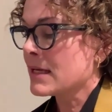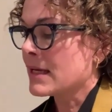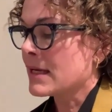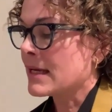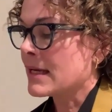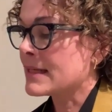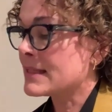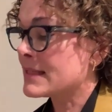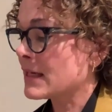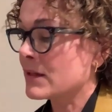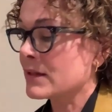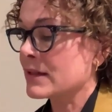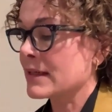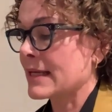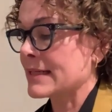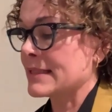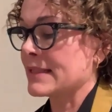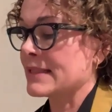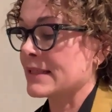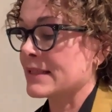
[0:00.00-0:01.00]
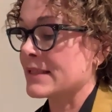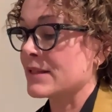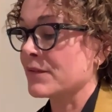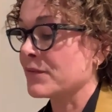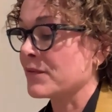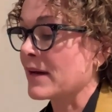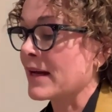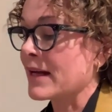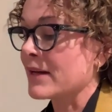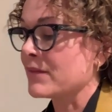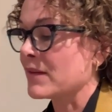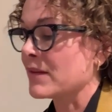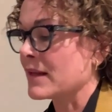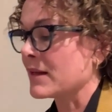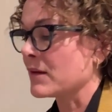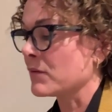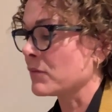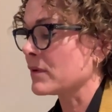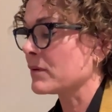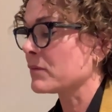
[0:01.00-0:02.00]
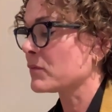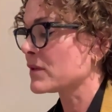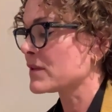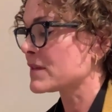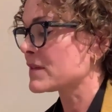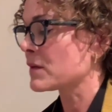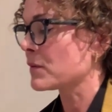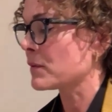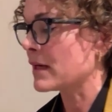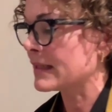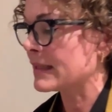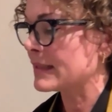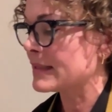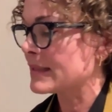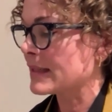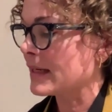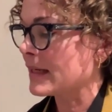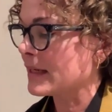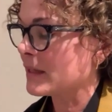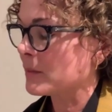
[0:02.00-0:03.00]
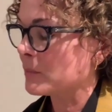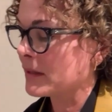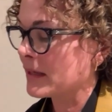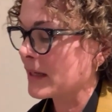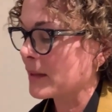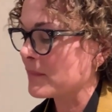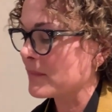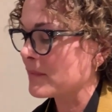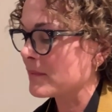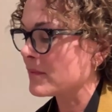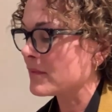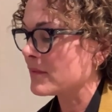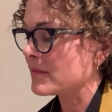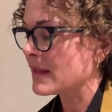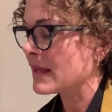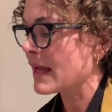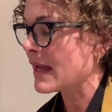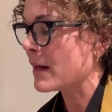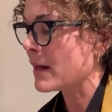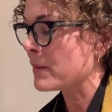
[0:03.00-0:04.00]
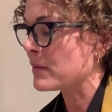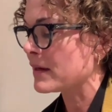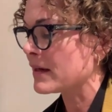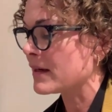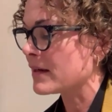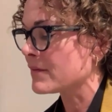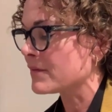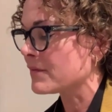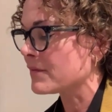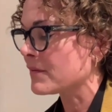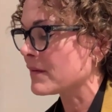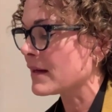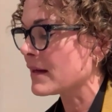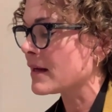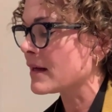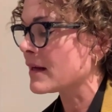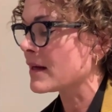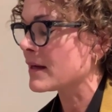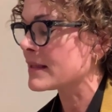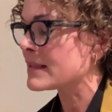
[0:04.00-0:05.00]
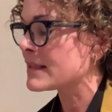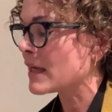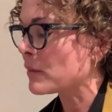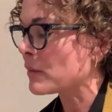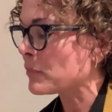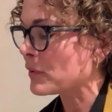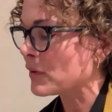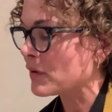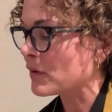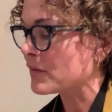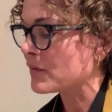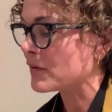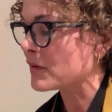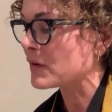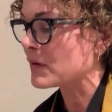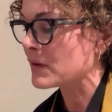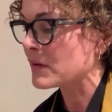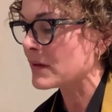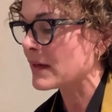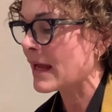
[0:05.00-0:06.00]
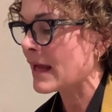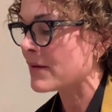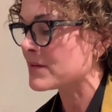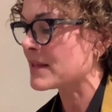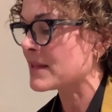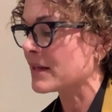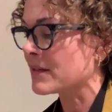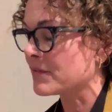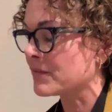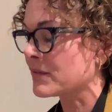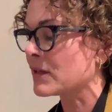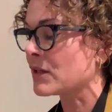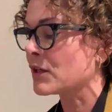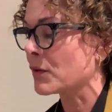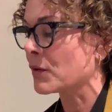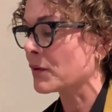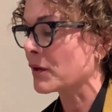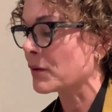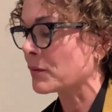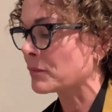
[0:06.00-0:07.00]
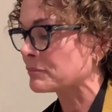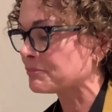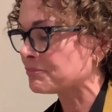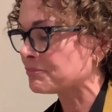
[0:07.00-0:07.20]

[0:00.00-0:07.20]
until 1965. And then when Sawaki died, he became the abbot of a temple outside of Kyoto.